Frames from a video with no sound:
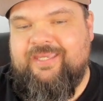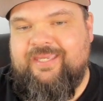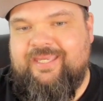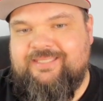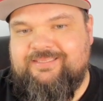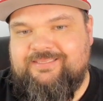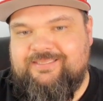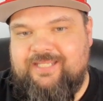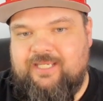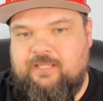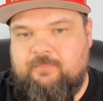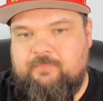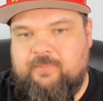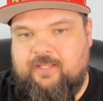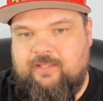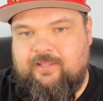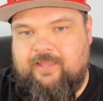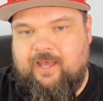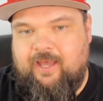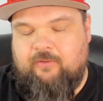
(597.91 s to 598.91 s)
is Nick
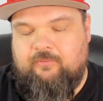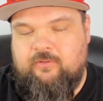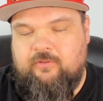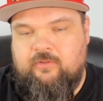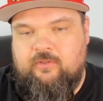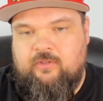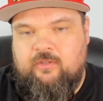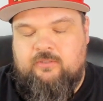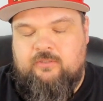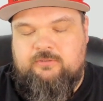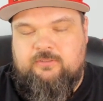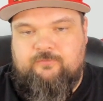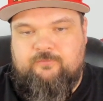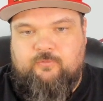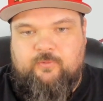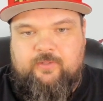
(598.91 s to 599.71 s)
McLeod. The